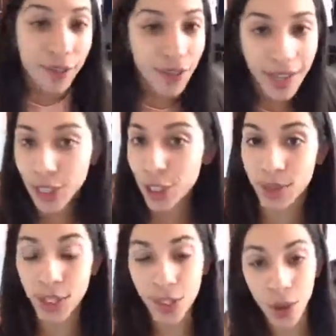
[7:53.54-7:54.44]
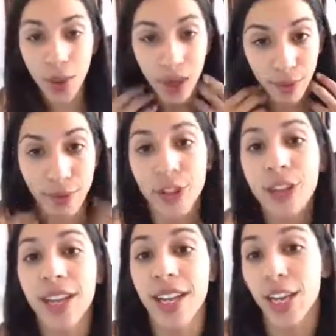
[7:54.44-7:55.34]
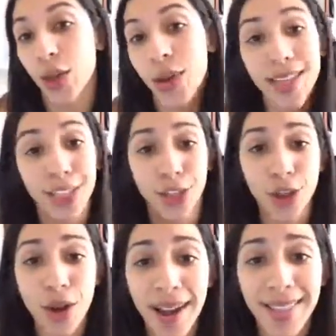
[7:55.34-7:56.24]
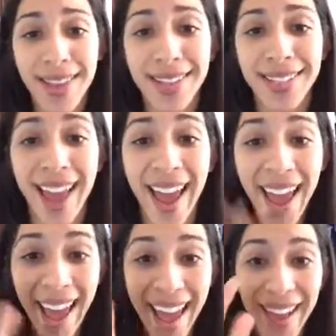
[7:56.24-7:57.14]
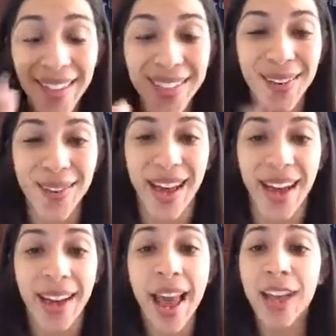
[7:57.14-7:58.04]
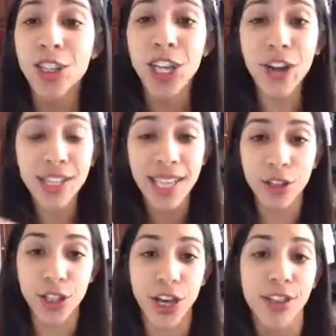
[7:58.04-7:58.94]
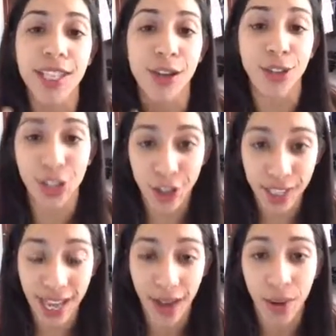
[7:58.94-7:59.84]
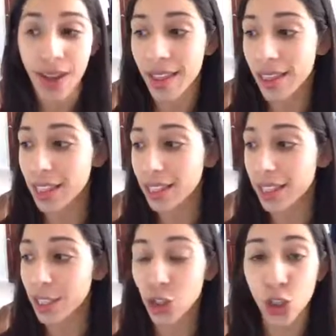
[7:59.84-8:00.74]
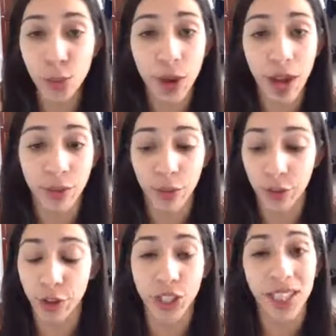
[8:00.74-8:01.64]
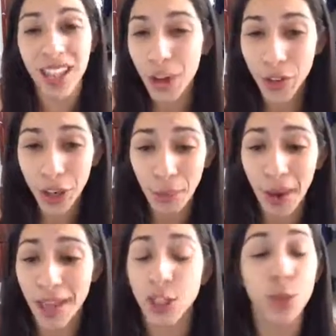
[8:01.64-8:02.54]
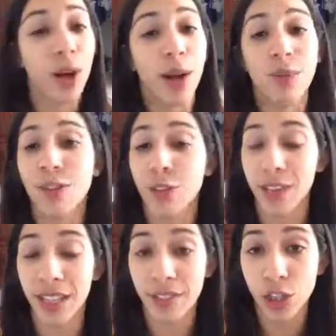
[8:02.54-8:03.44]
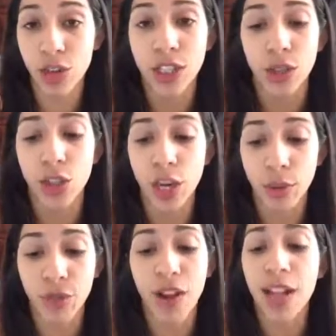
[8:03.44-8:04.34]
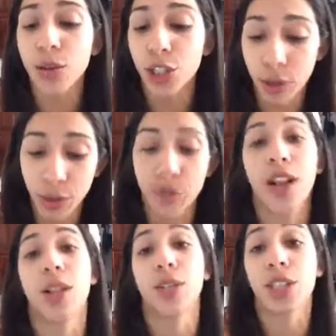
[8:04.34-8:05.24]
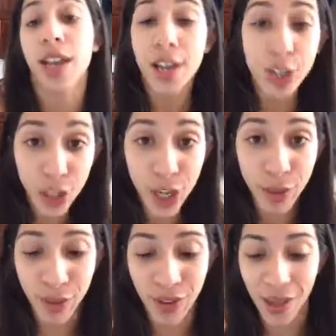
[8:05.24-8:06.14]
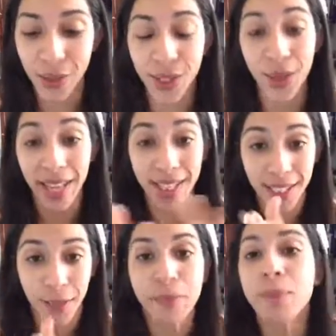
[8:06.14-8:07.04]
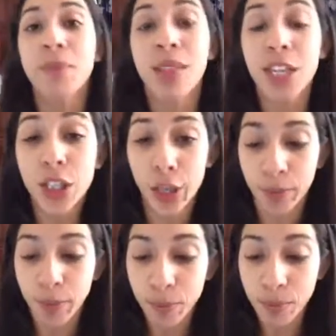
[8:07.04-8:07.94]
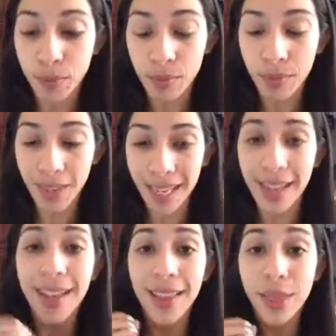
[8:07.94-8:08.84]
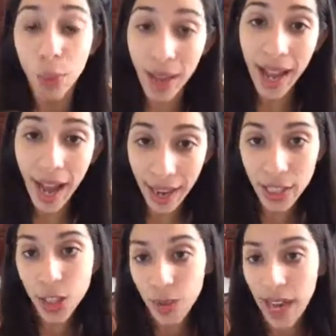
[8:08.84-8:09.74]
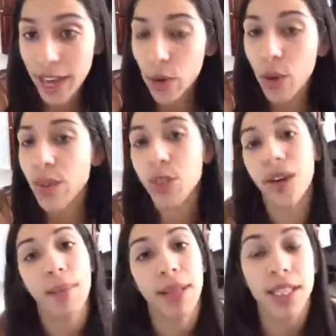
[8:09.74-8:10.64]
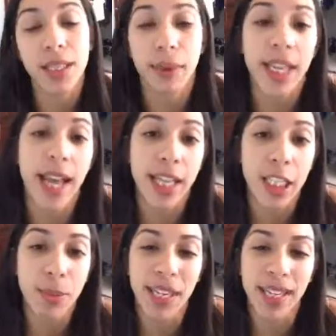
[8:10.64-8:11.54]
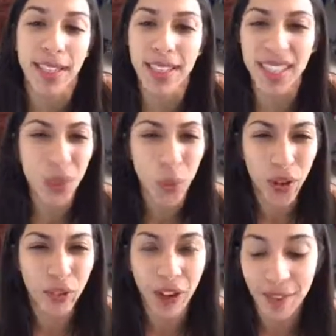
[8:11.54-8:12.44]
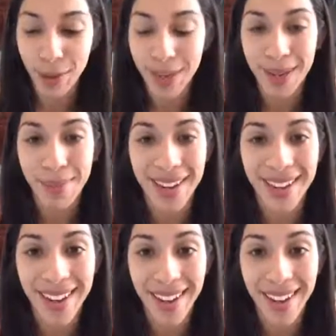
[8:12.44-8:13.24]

find it to be so helpful. You guys can try this. Hey, what's going on? And share this out, share this out, share this out. This is super helpful for decluttering your mind, super helpful for relieving stress. So share with your followers, share with your followers, share with your followers. Okay, listen. So the way I do it, I don't always recommend this to my clients because it doesn't work for everybody, but